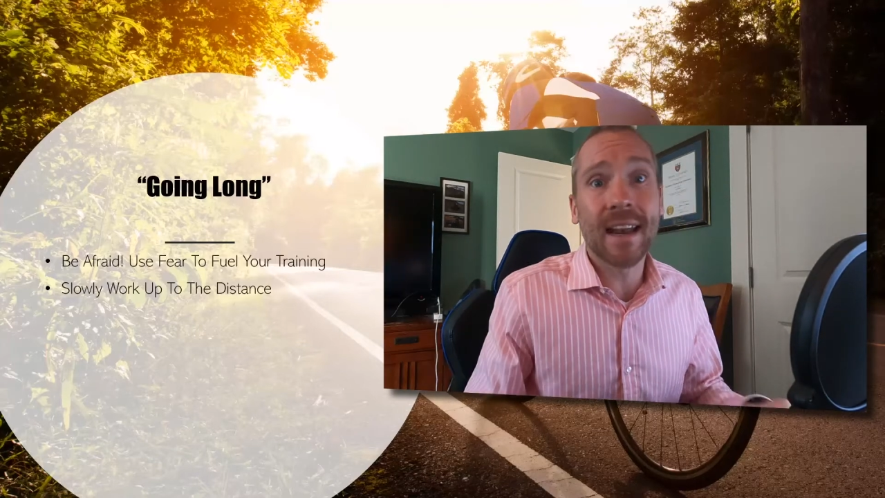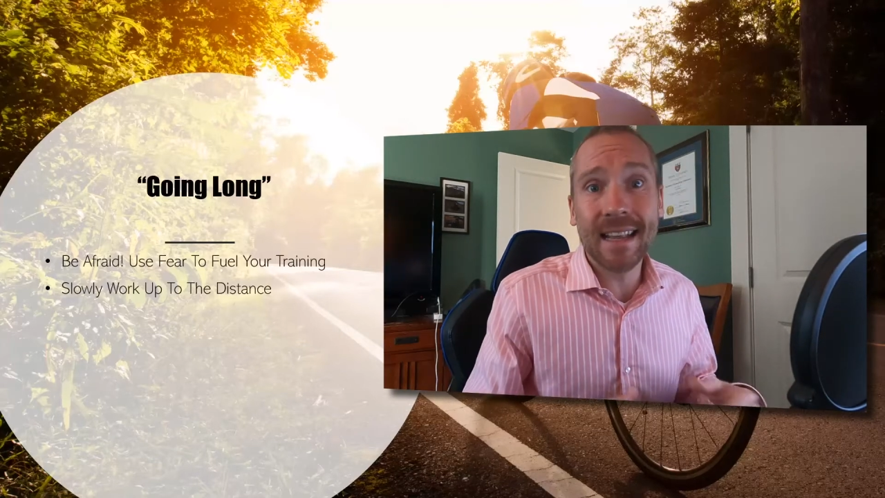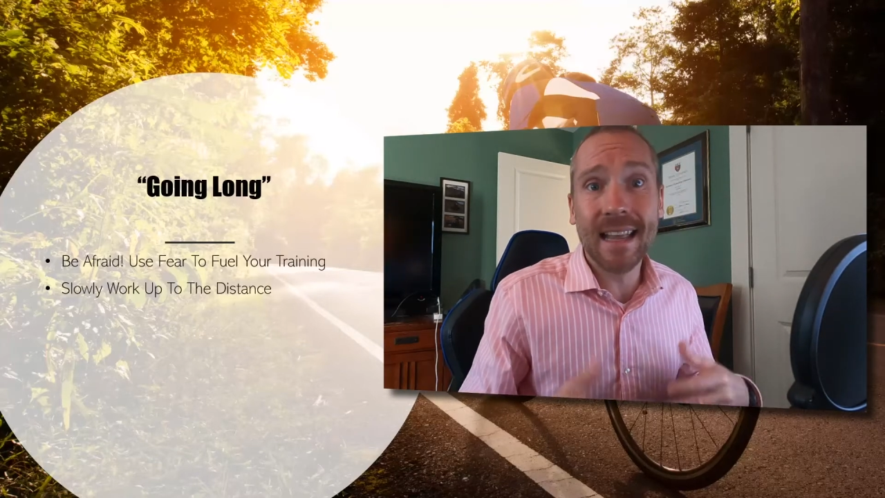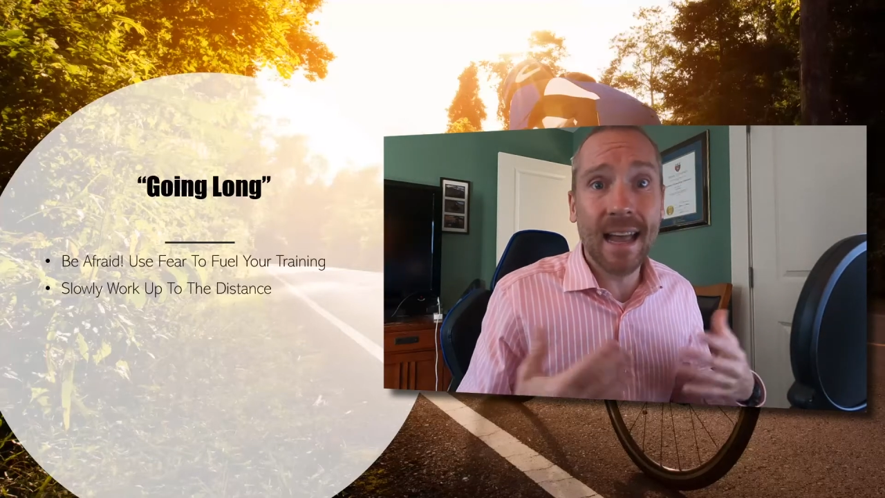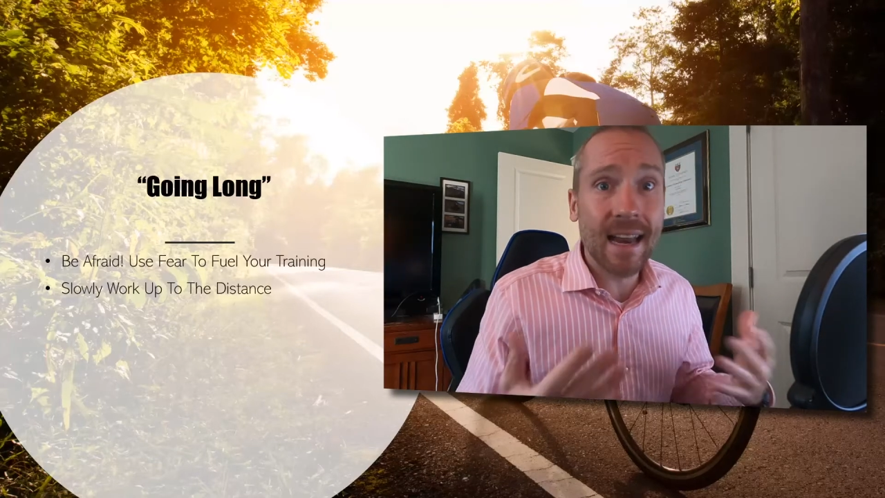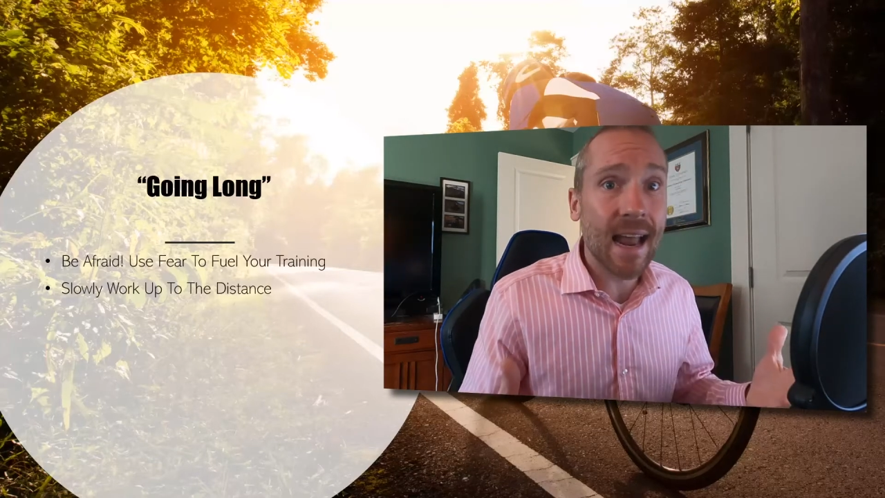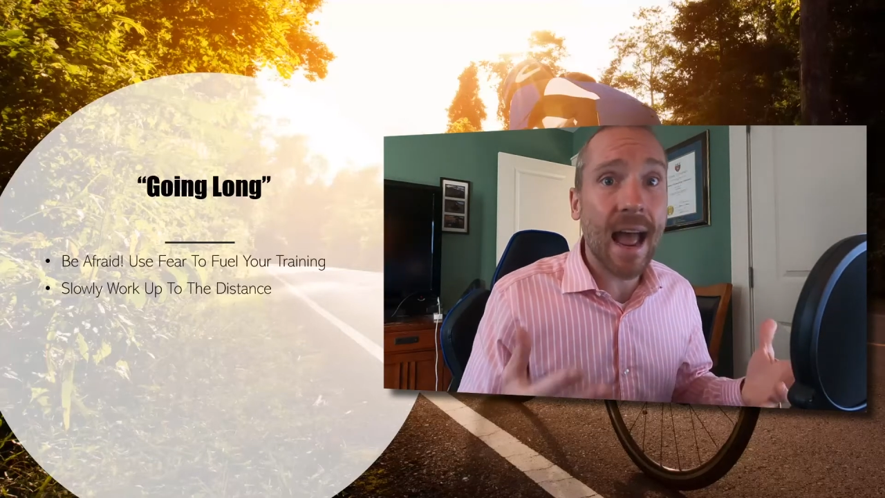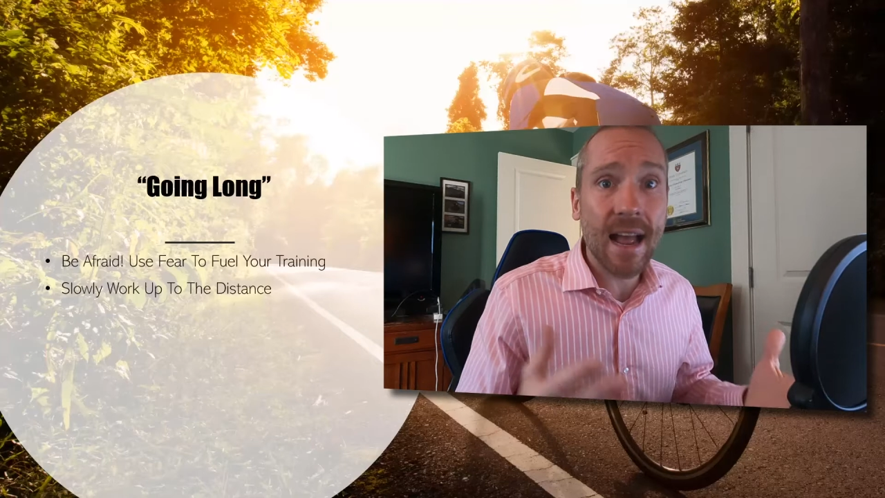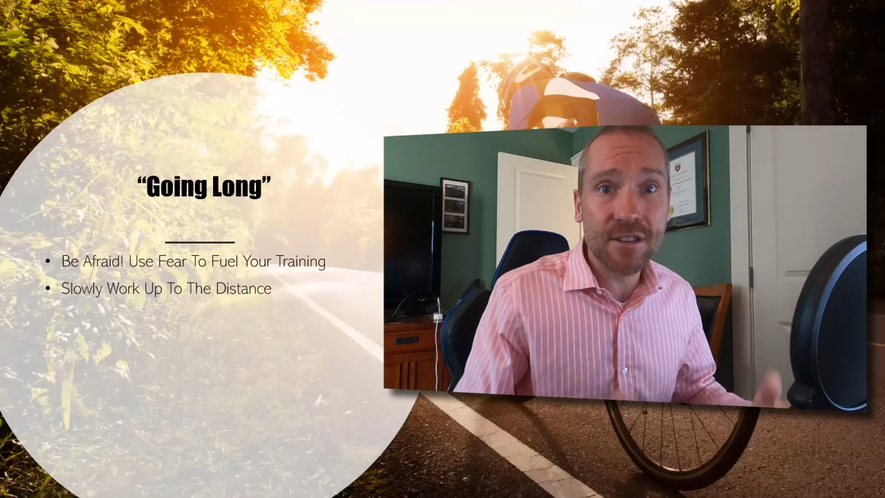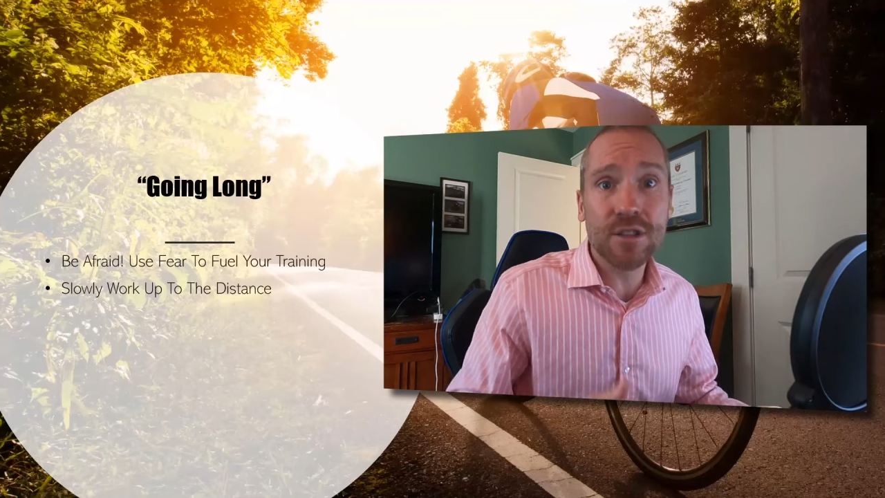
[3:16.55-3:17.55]
And again,
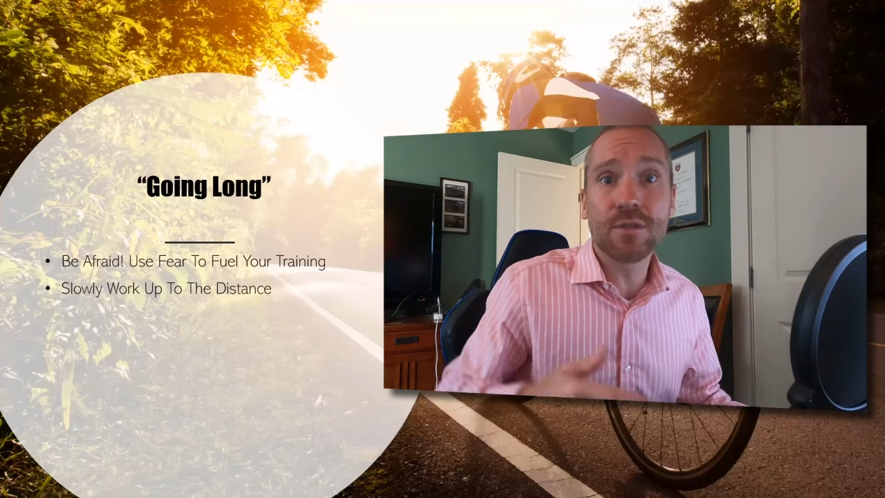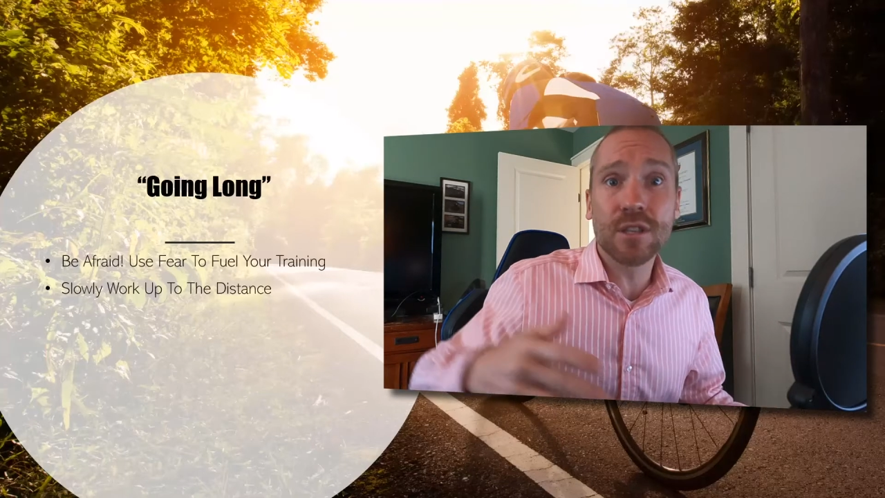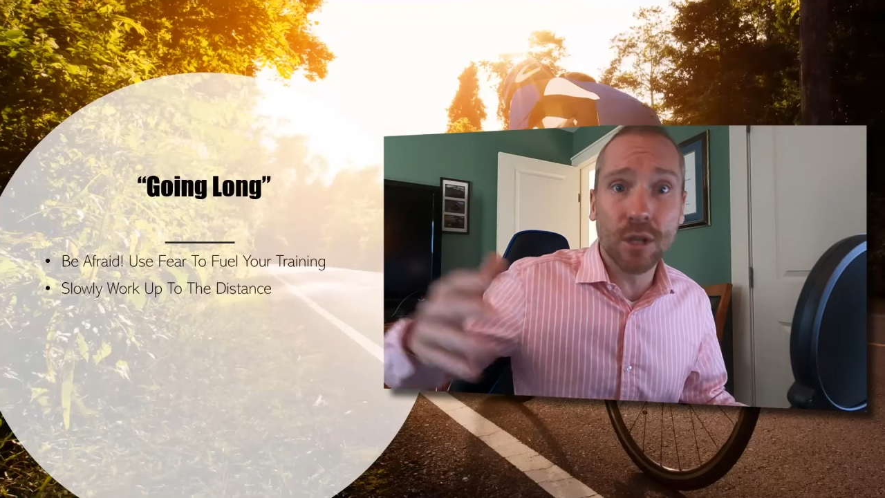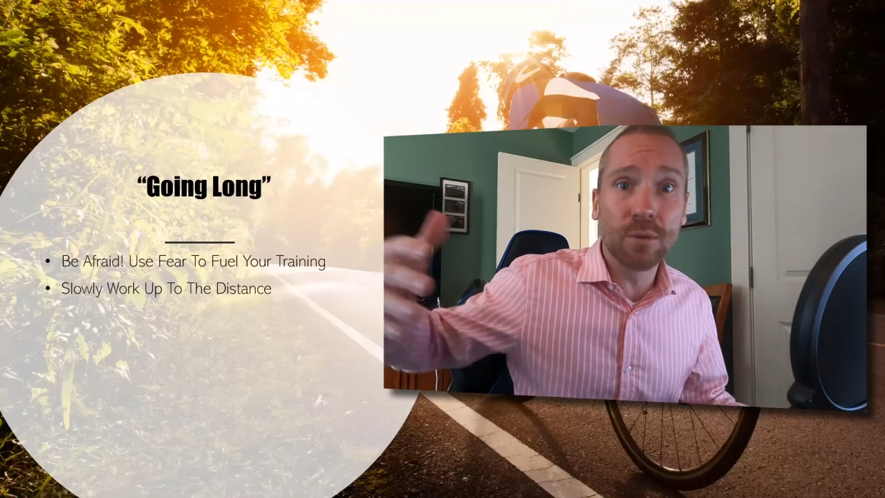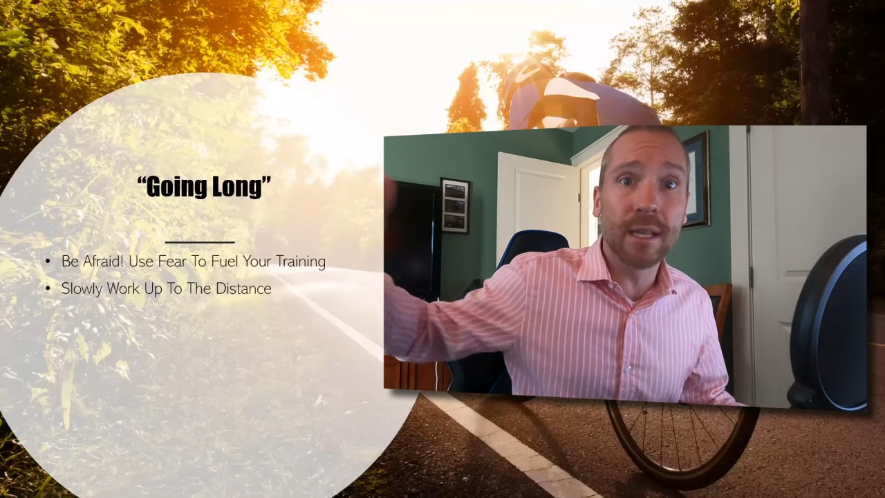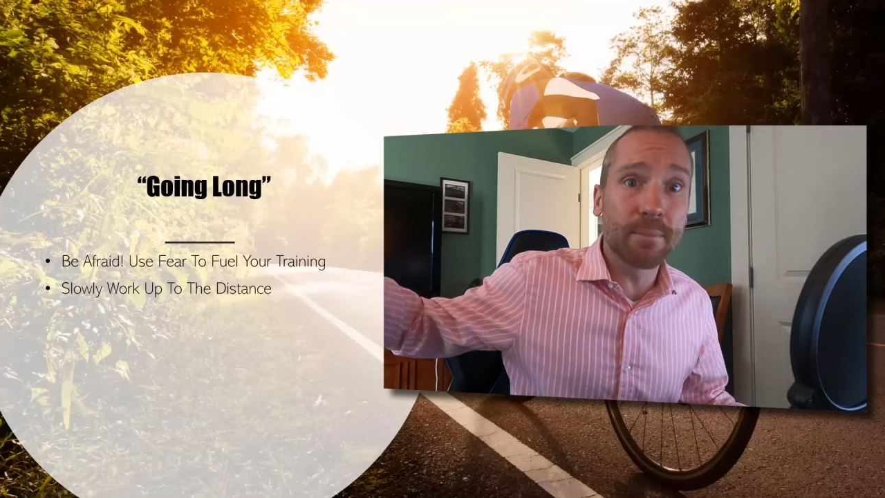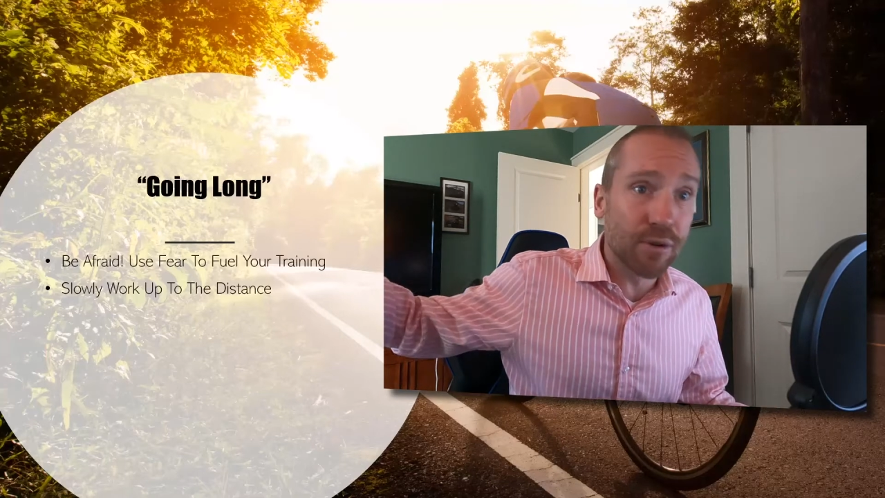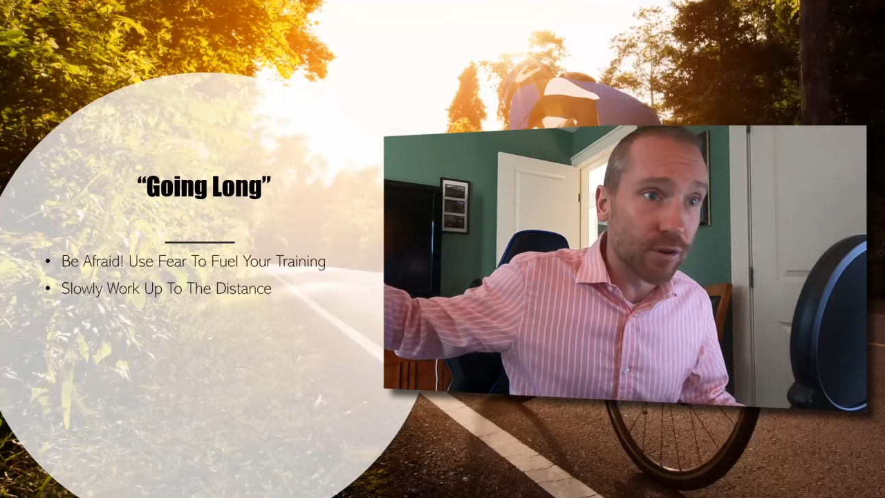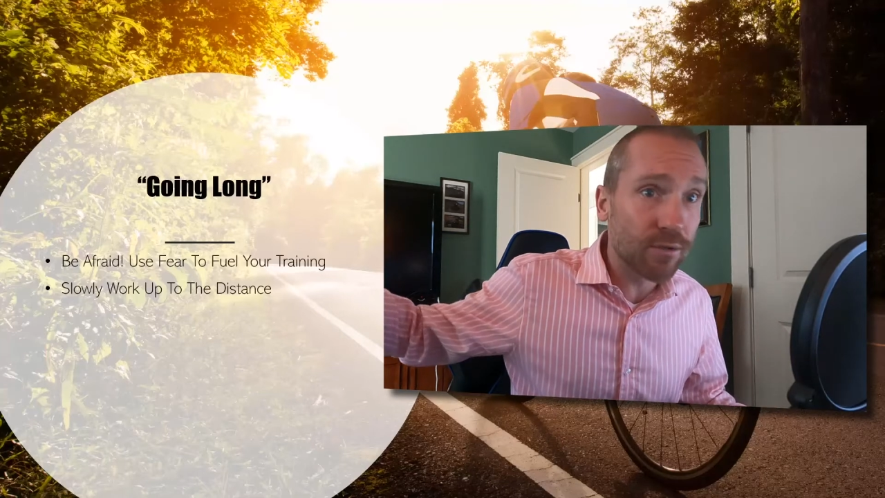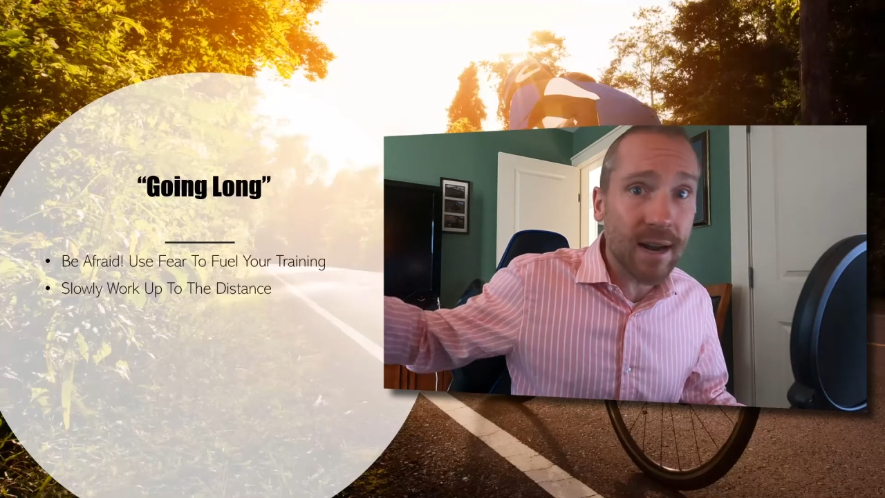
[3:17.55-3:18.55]
as you slowly
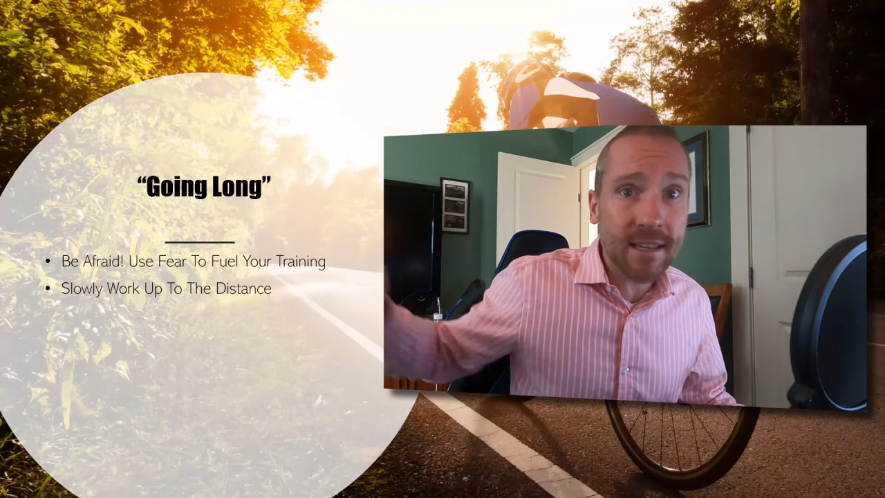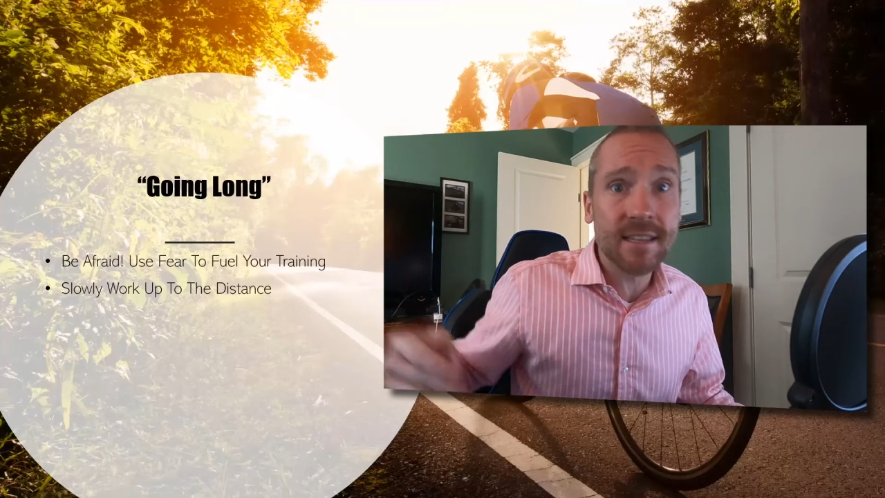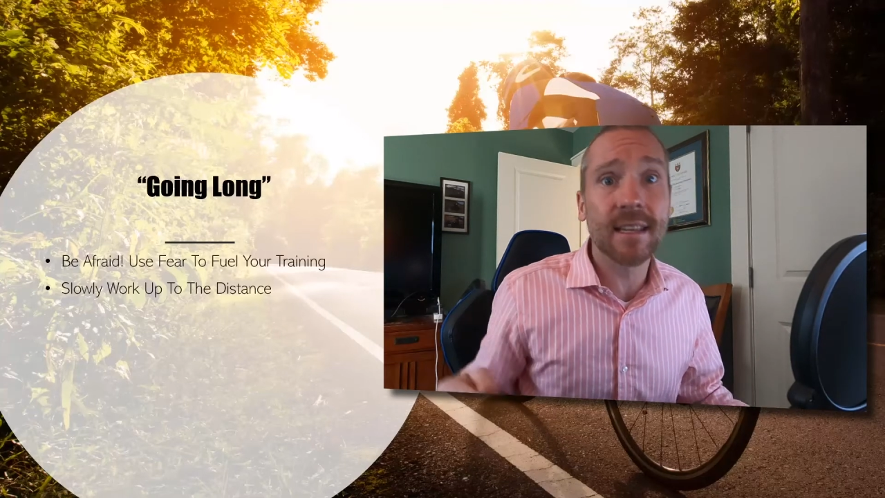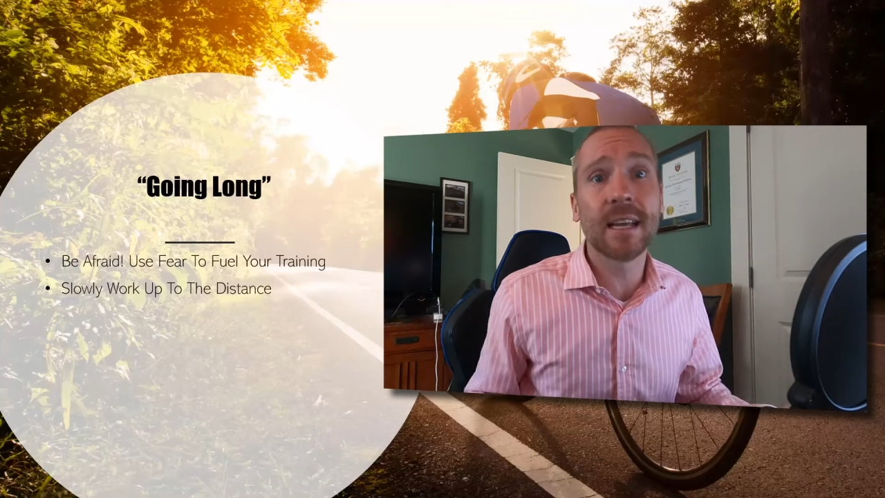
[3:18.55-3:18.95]
progress,